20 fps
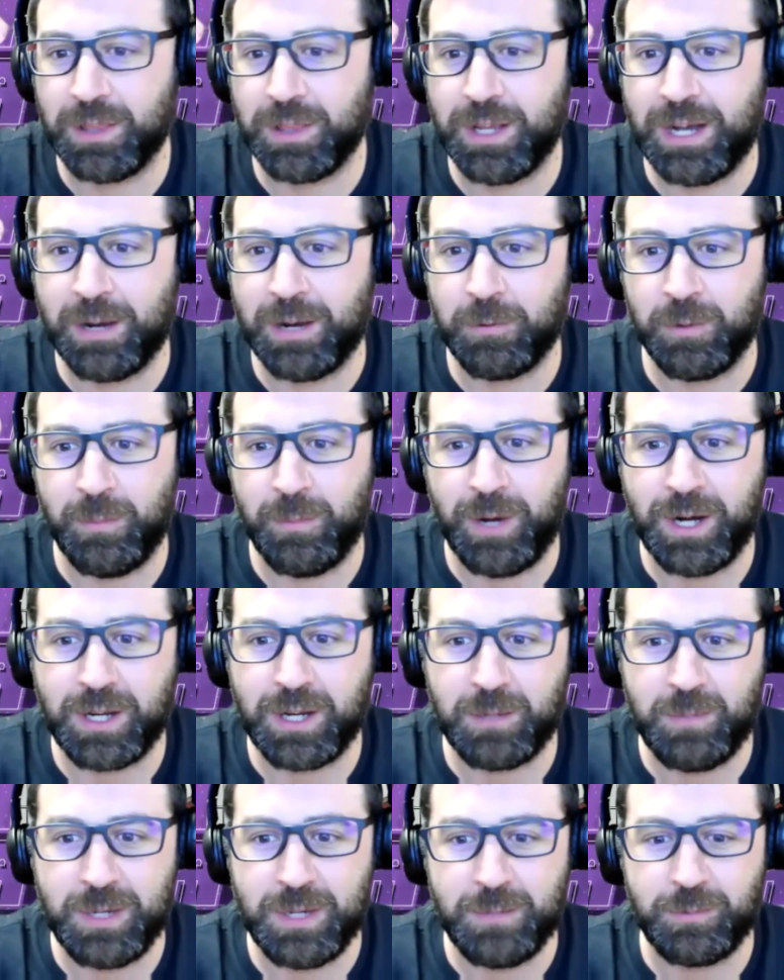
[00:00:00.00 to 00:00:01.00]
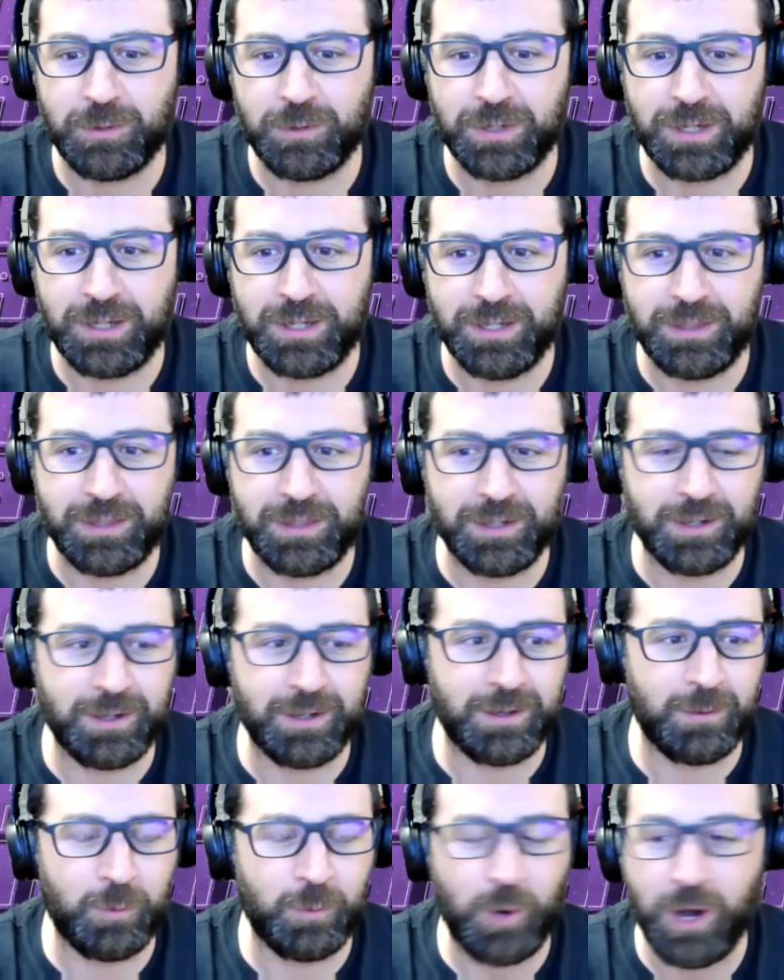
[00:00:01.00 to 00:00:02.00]
lot reminding people to get
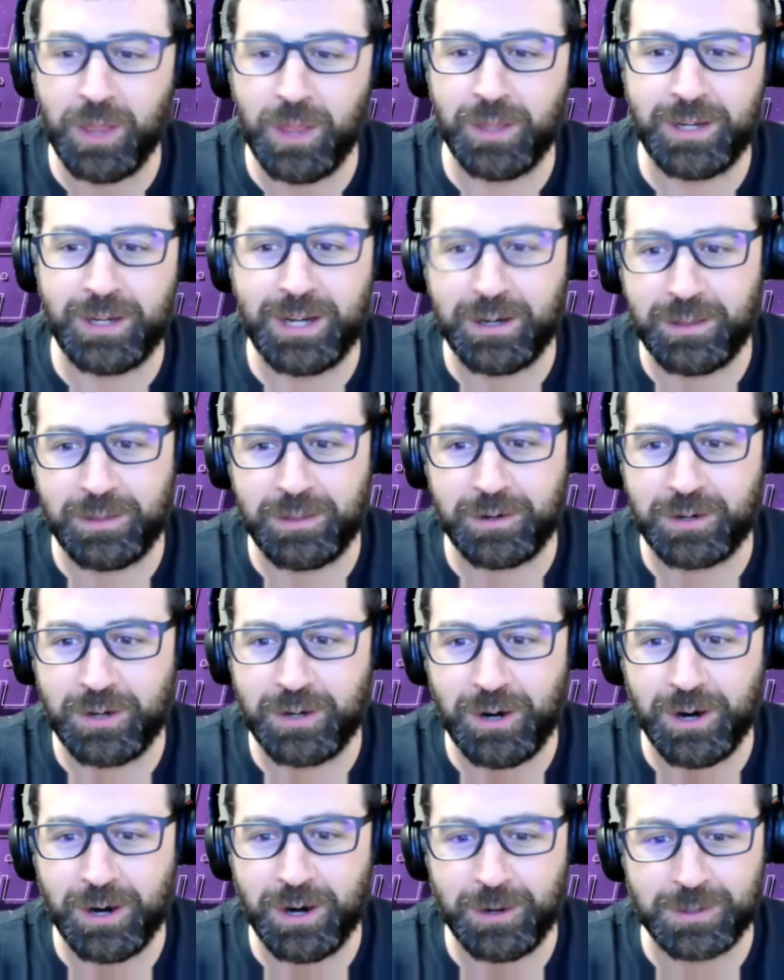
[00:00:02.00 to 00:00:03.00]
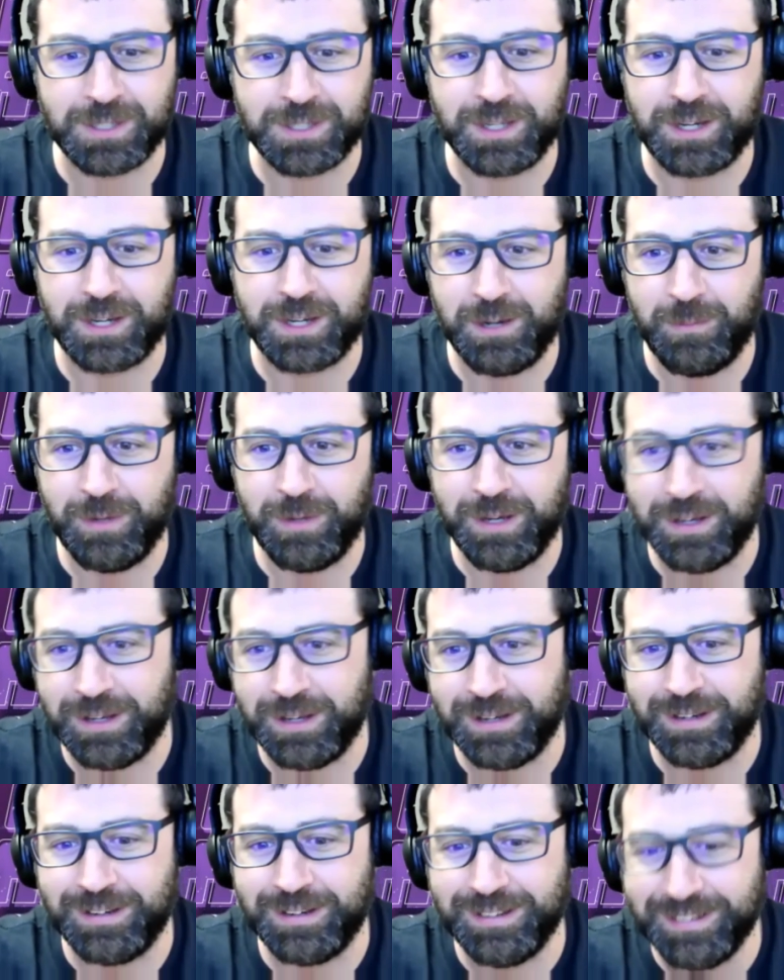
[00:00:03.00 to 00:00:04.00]
their wallet out of their car as they come
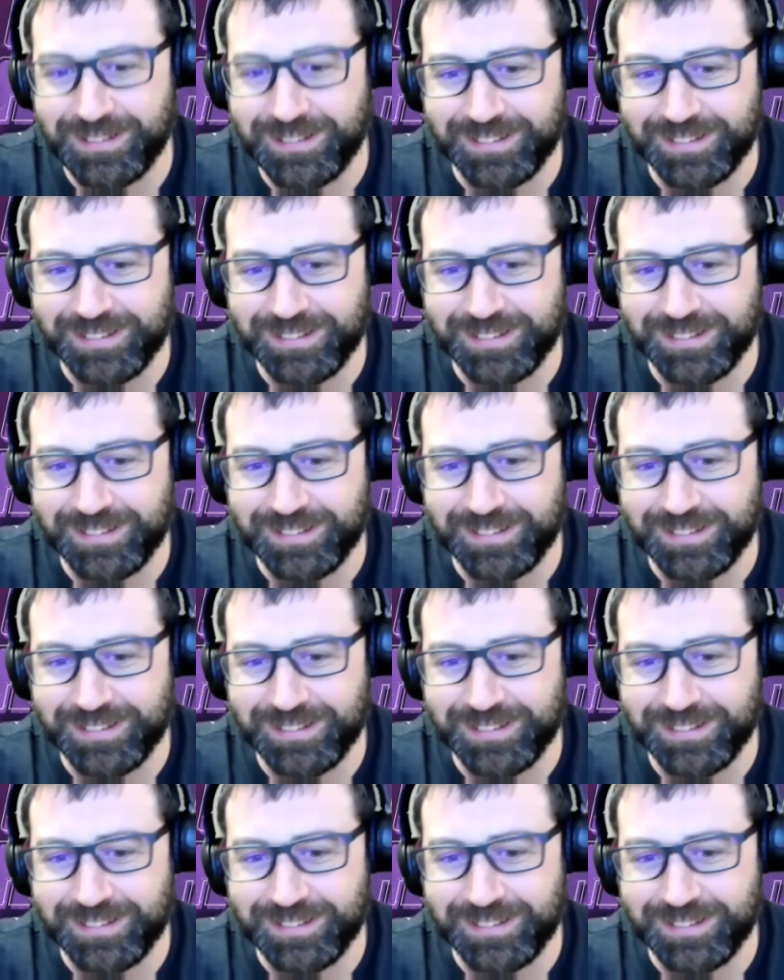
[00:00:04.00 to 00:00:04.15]
in,